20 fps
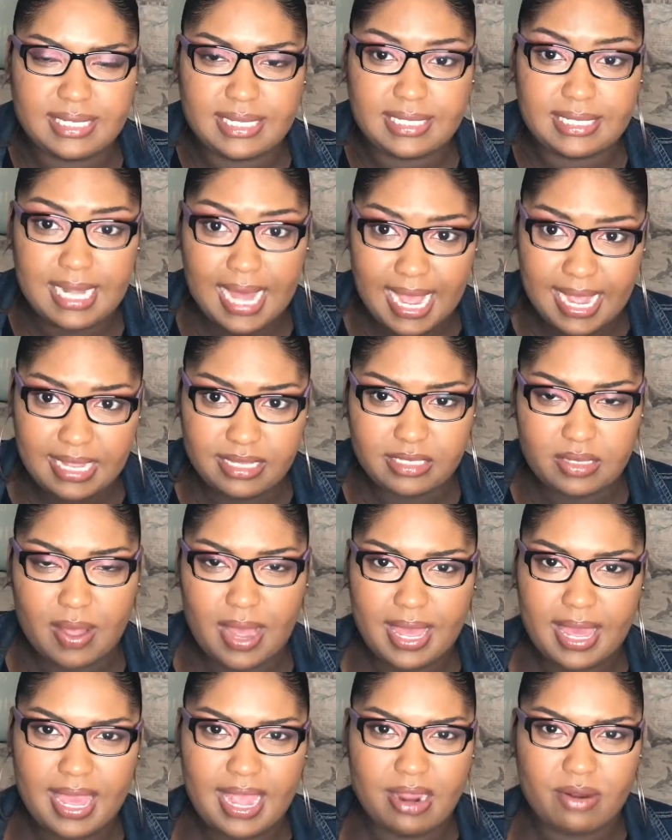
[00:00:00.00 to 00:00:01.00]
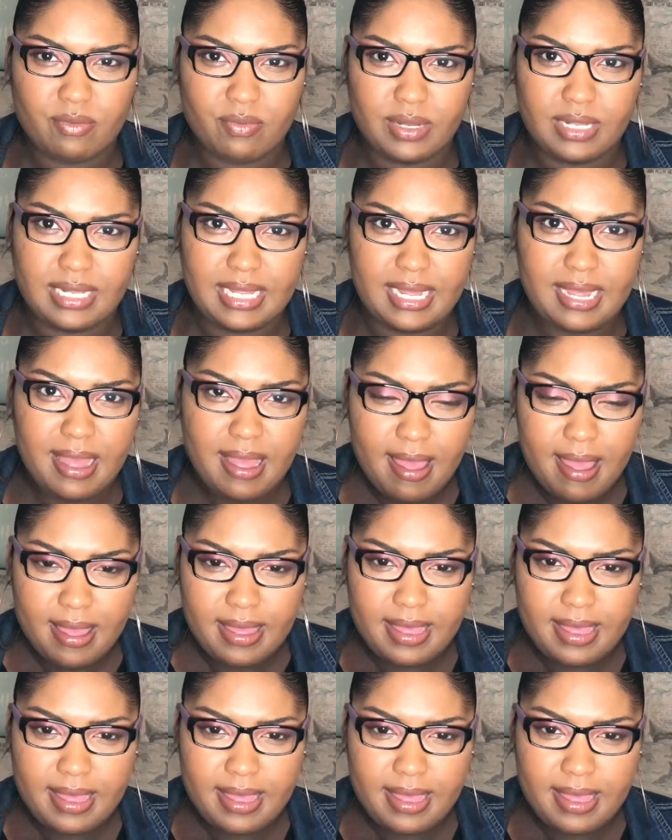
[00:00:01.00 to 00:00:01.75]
the light, so I can't really